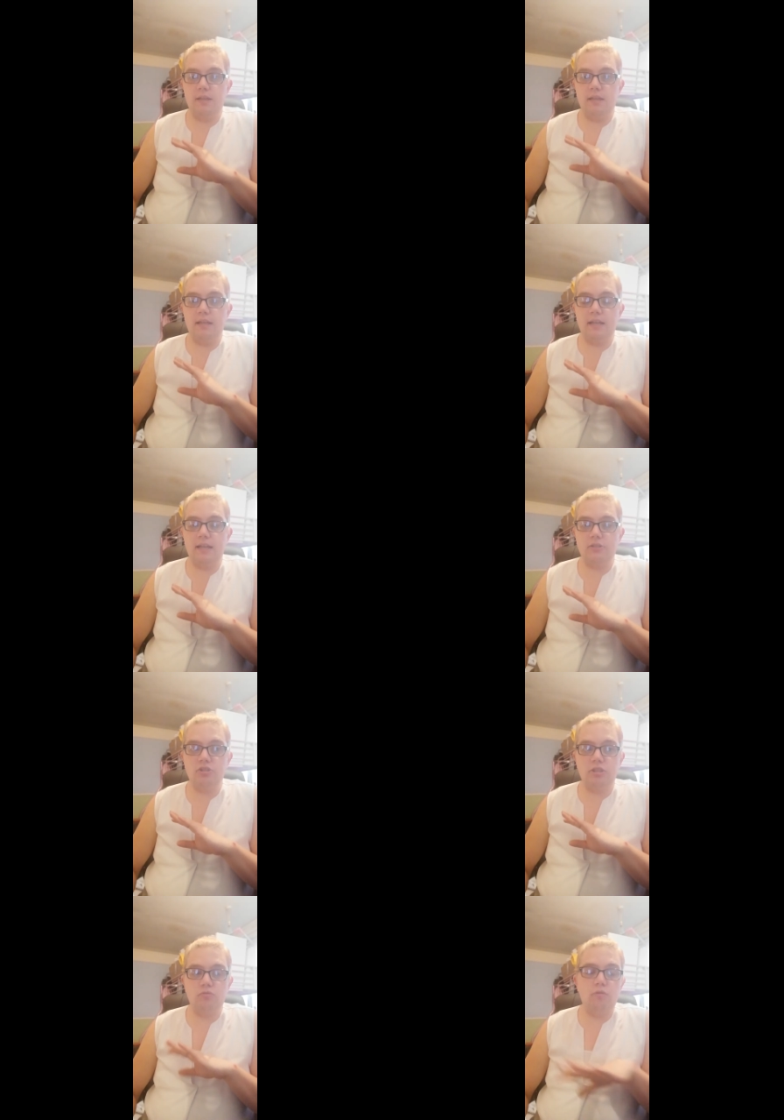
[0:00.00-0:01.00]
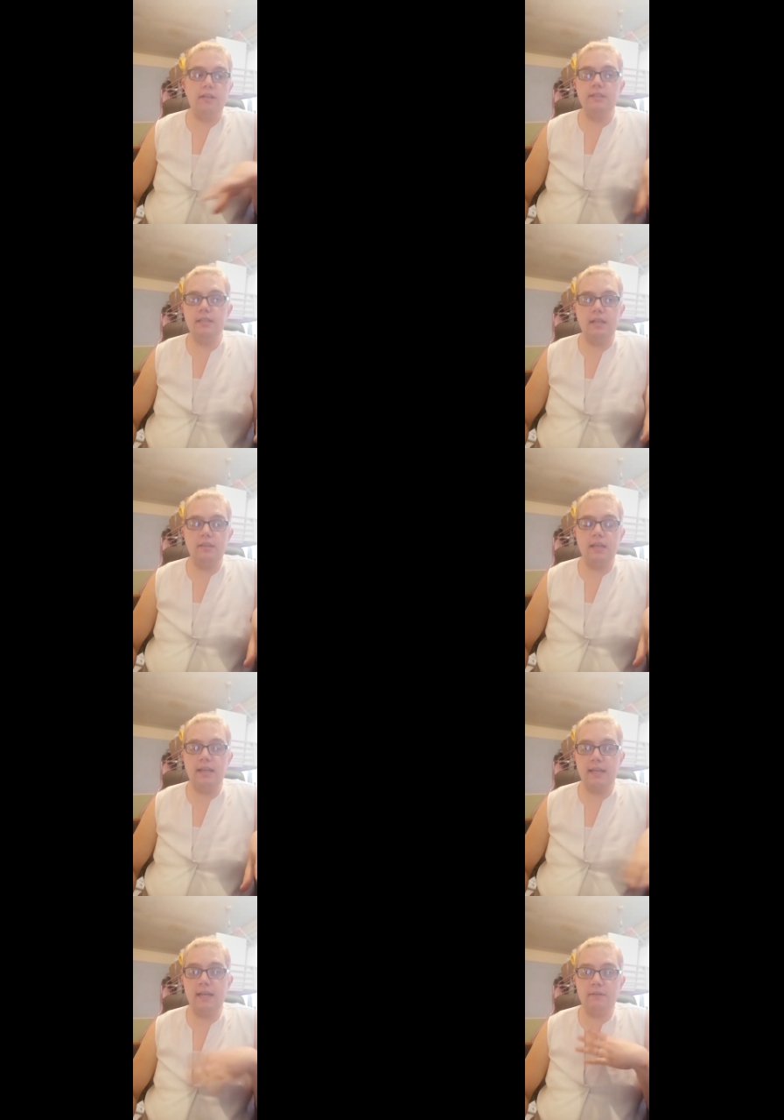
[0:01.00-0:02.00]
me and she's written down that
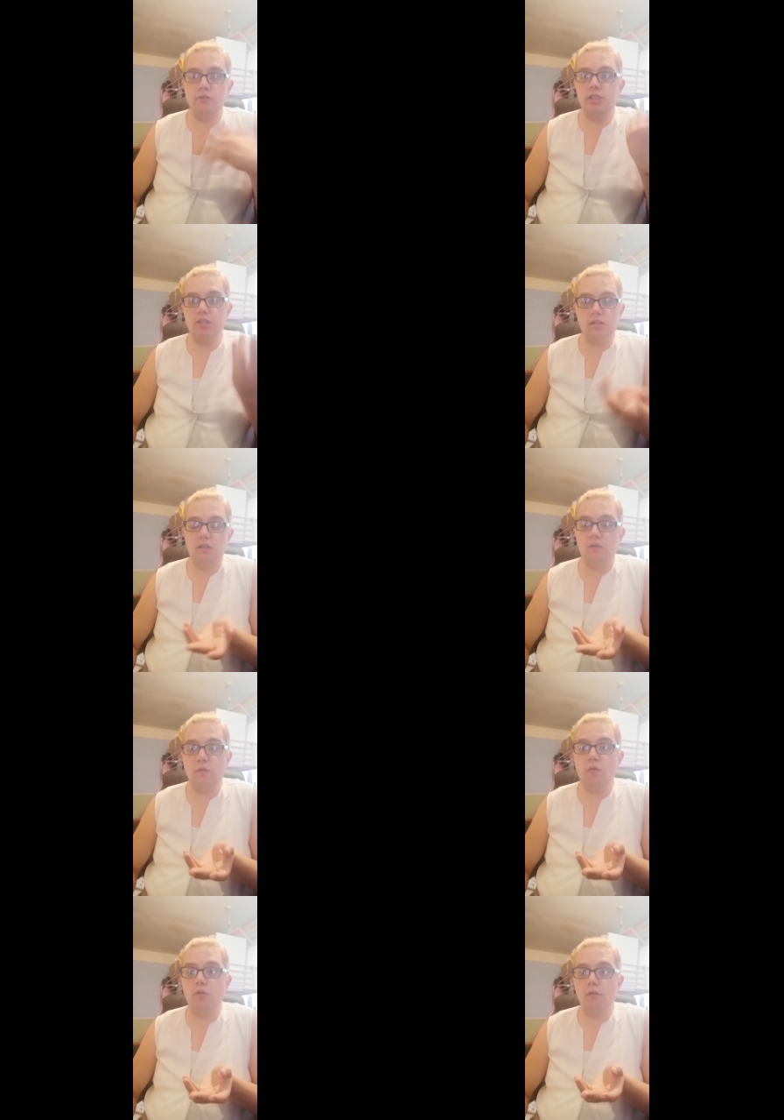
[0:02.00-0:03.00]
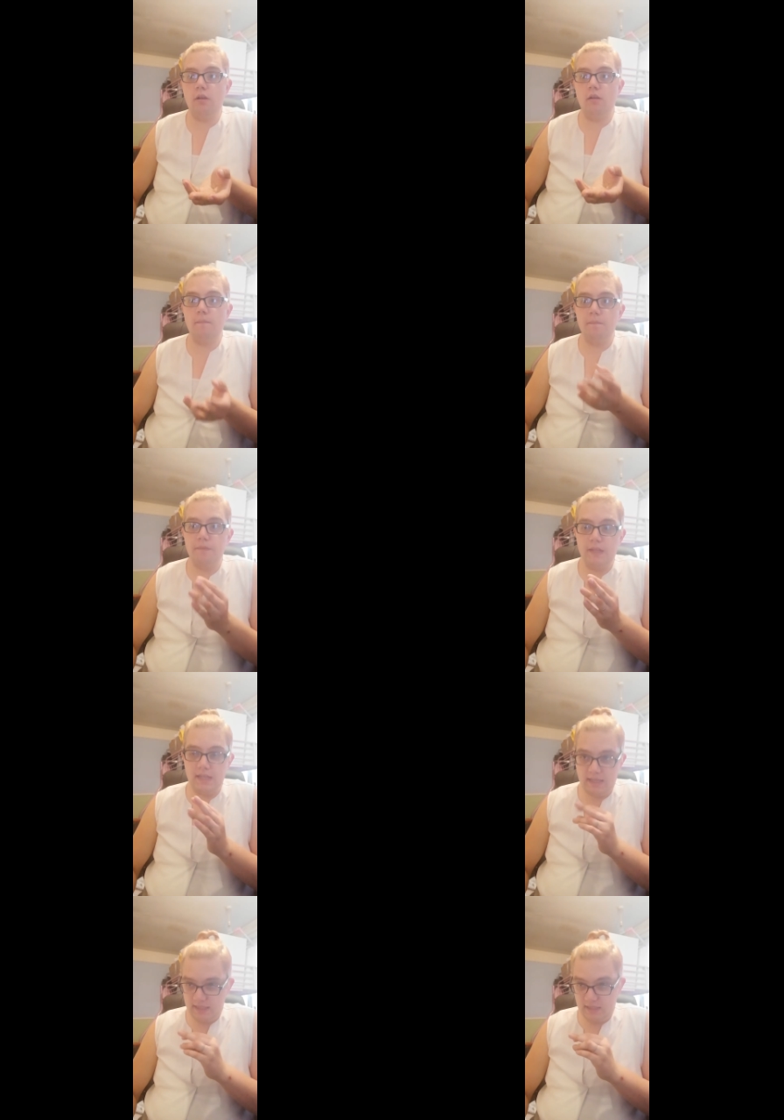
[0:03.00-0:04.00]
I have gender dysphoria
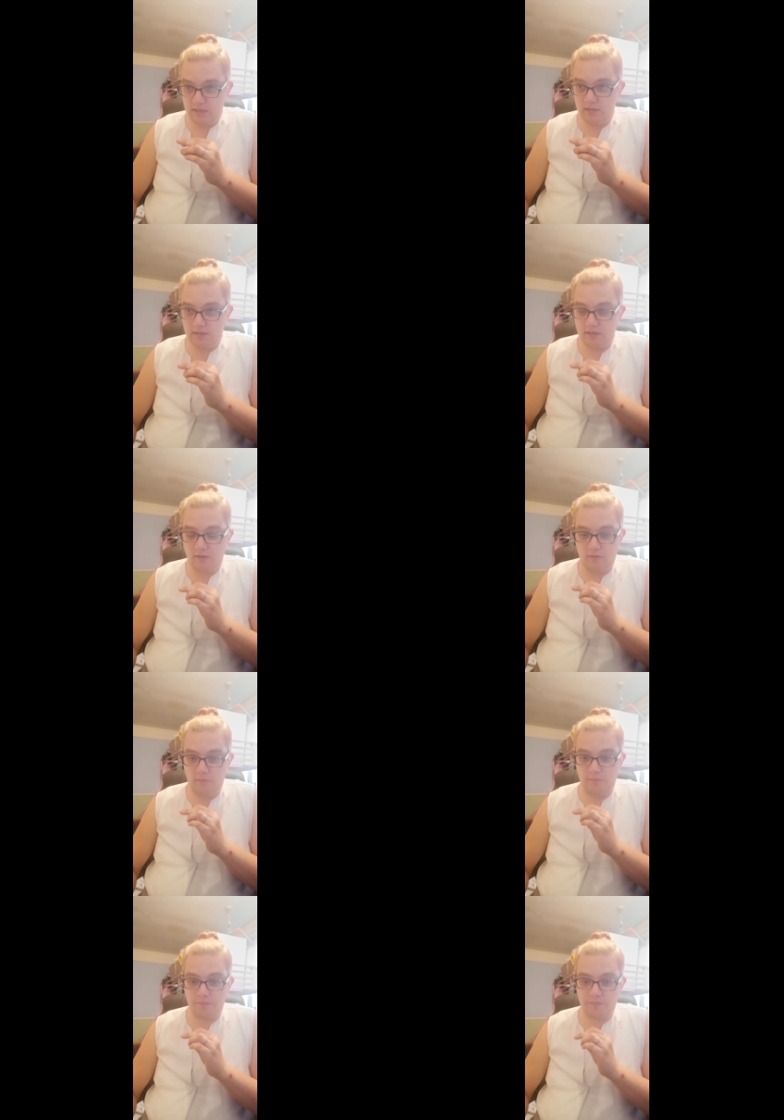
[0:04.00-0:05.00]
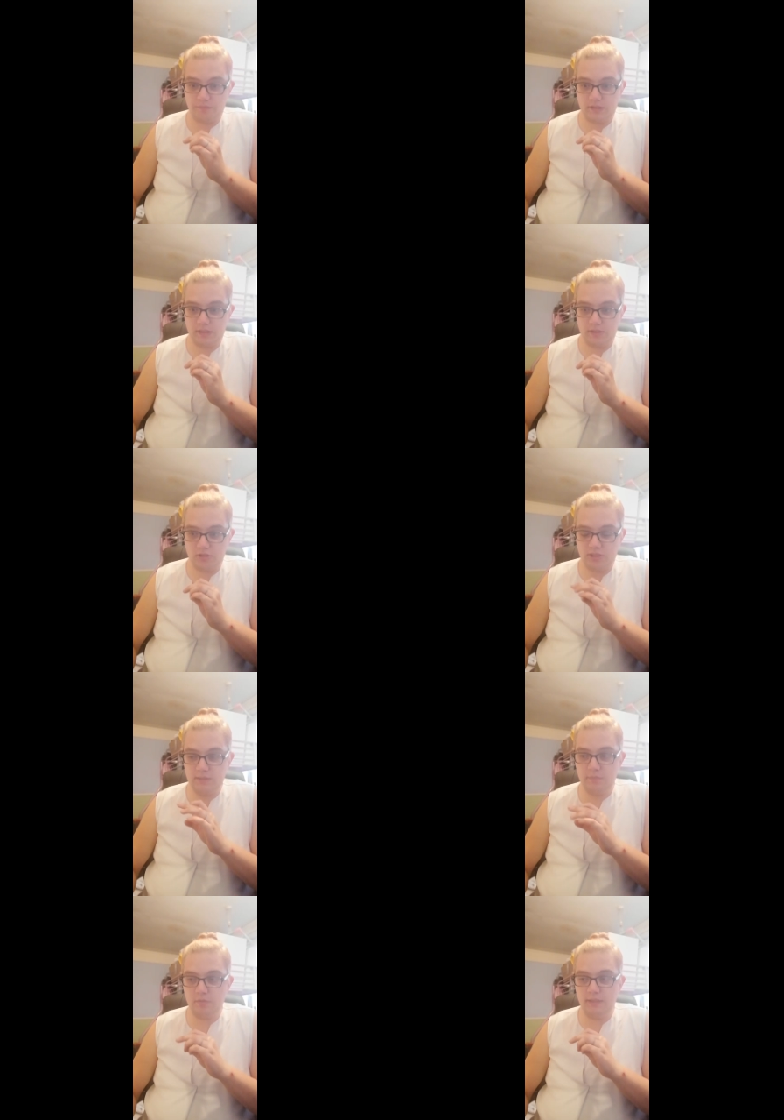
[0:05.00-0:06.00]
and um, she's
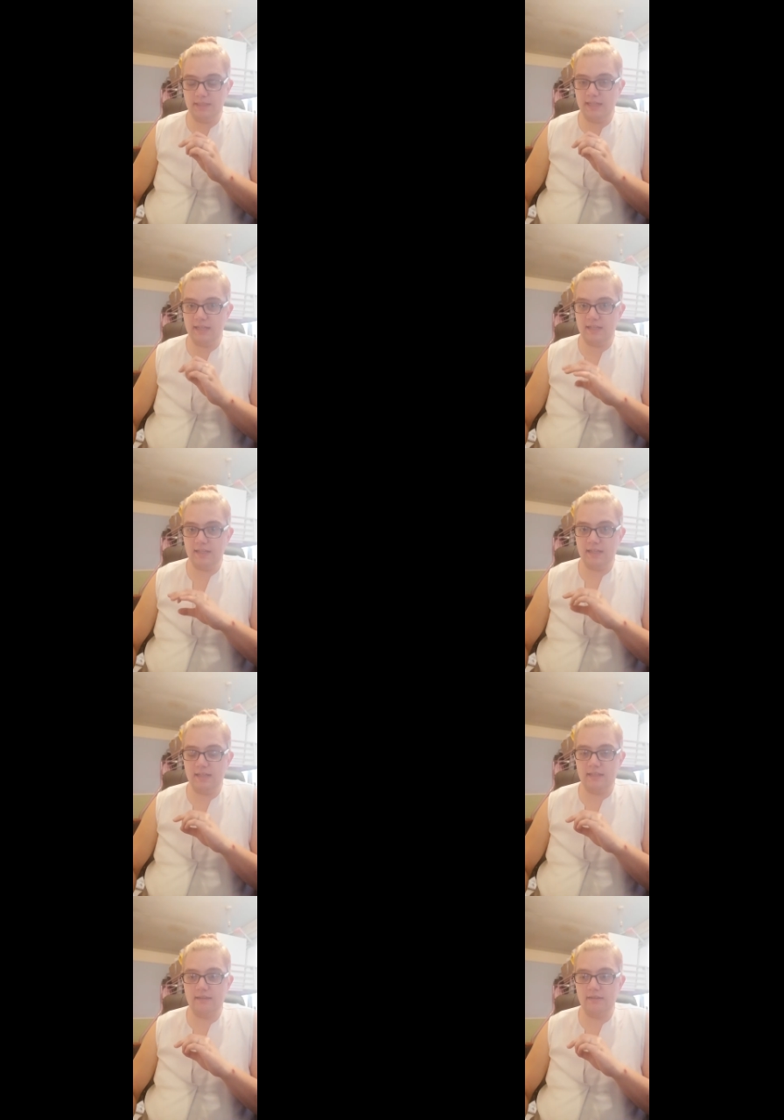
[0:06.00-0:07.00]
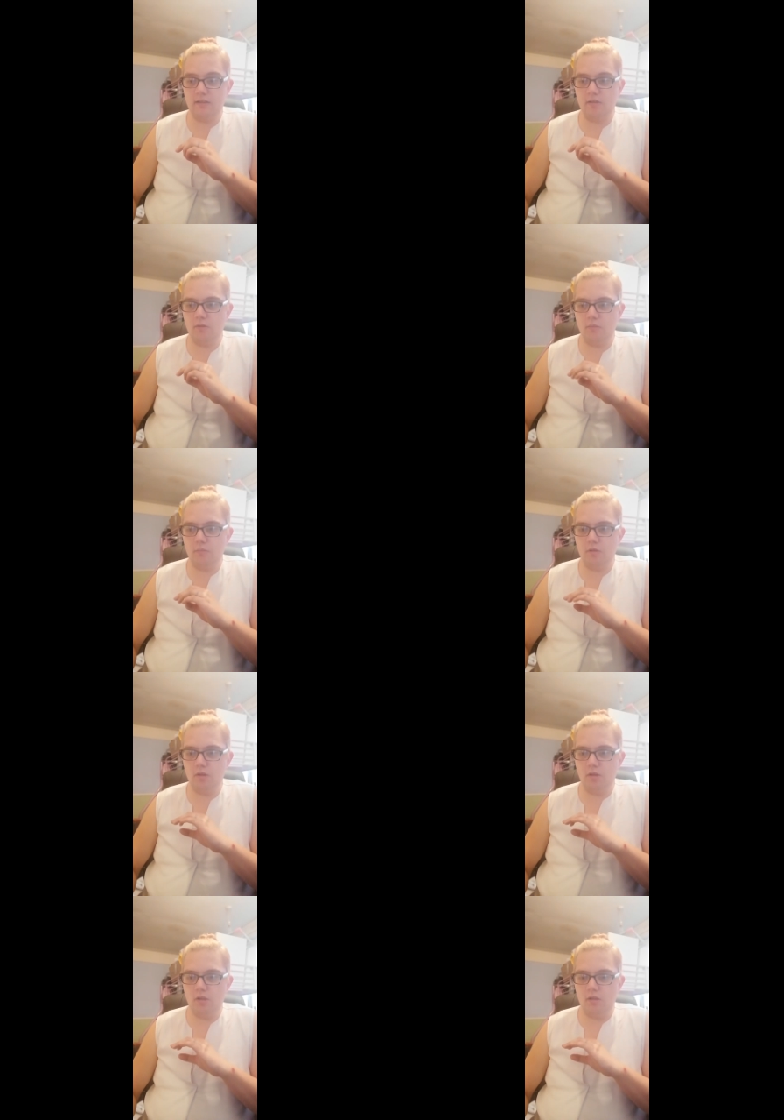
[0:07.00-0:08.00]
put me down as um,
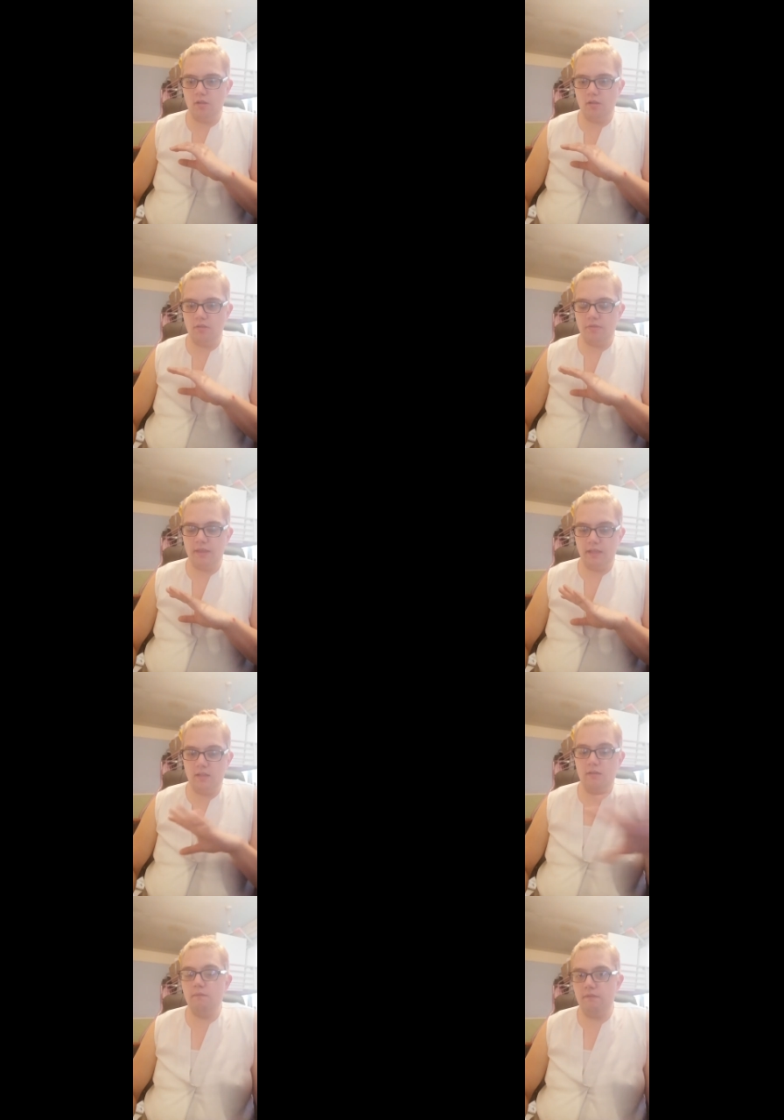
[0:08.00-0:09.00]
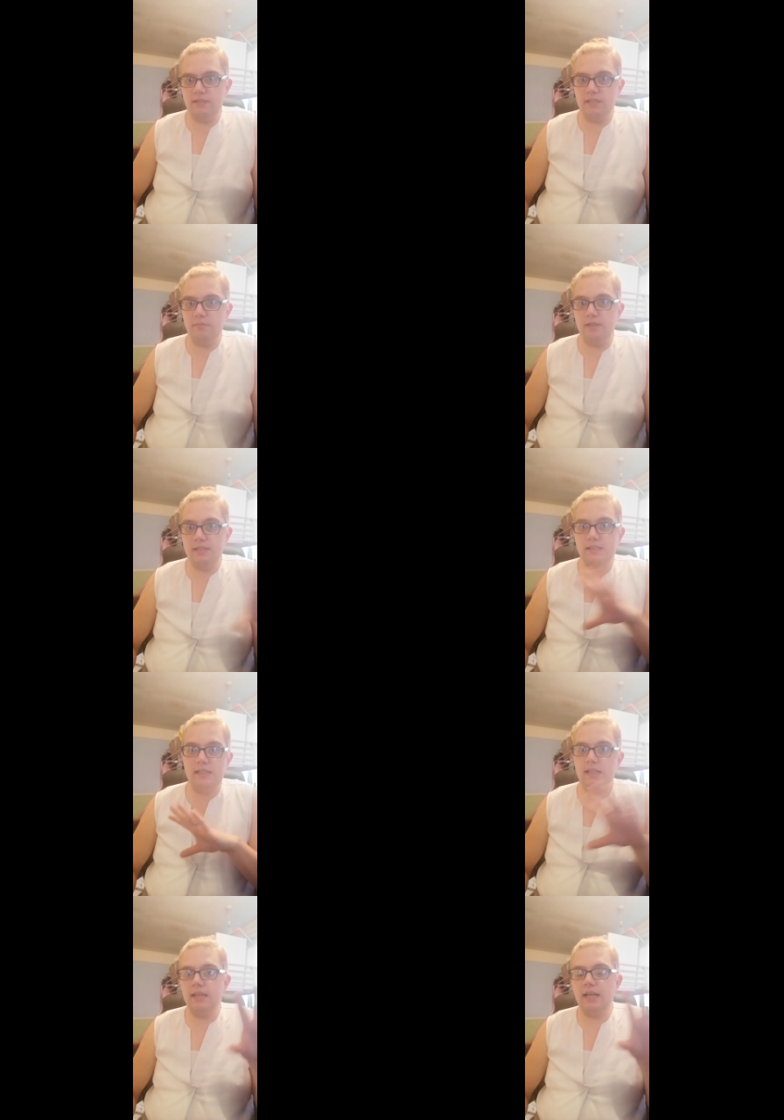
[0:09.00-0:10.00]
that you can visibly
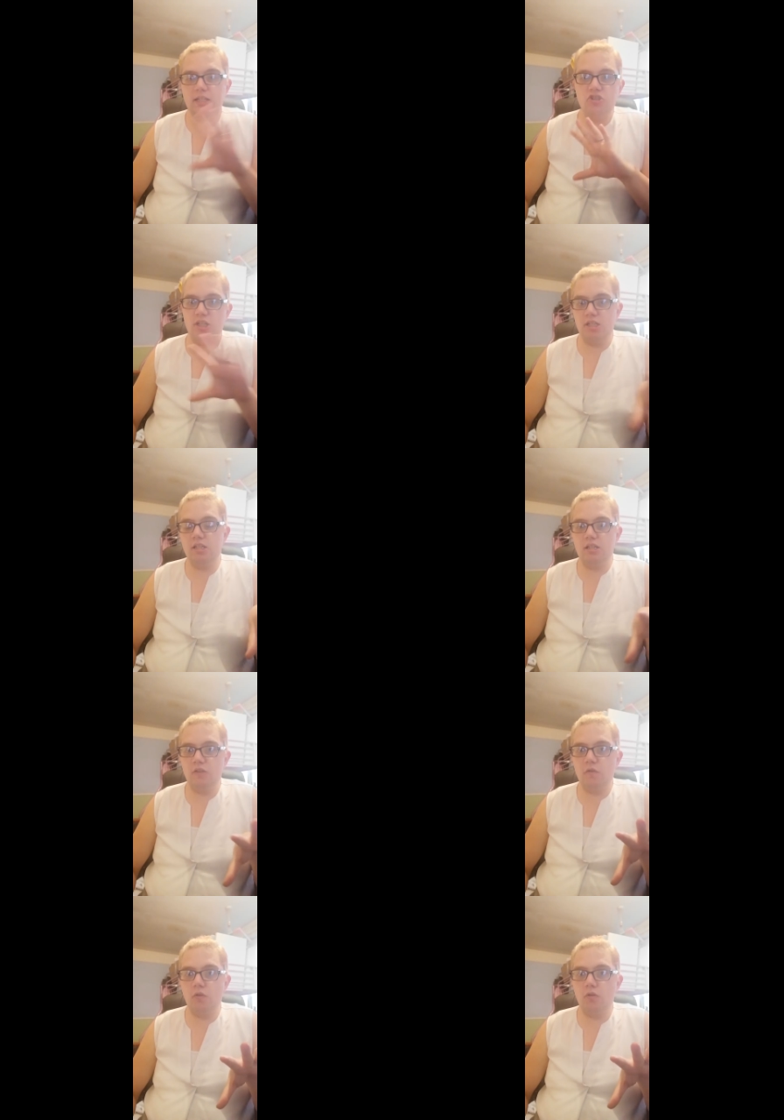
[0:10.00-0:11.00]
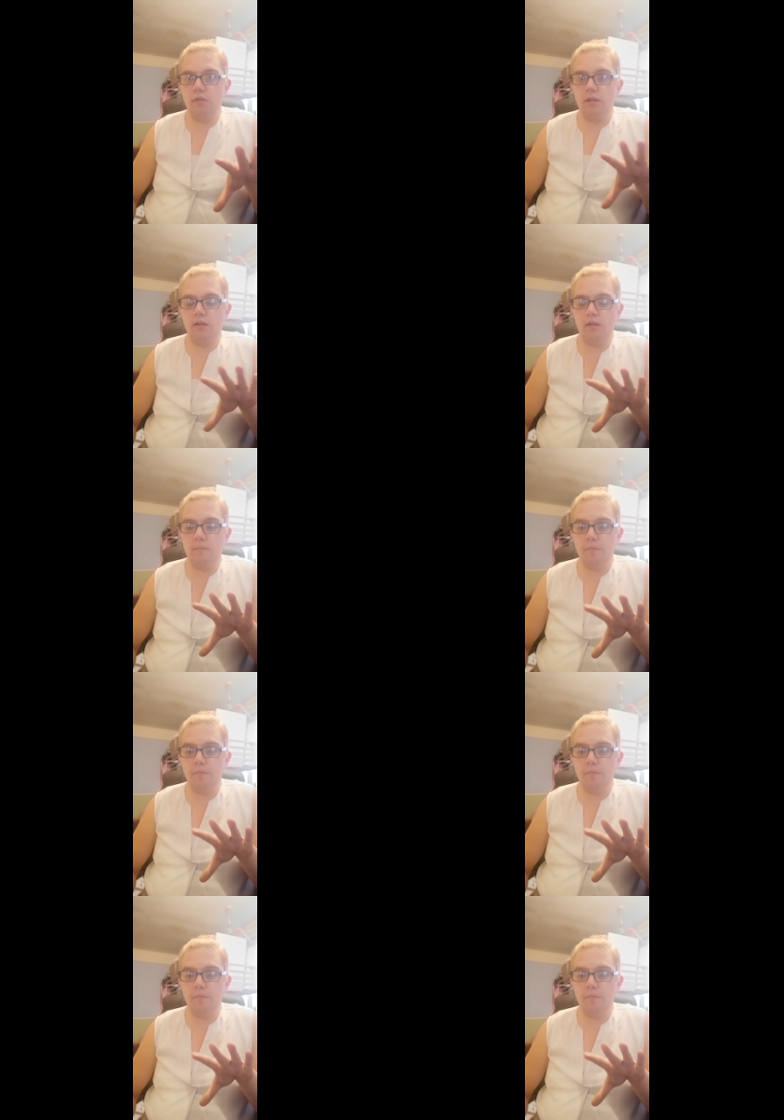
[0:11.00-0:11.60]
see that it's gender dysphoria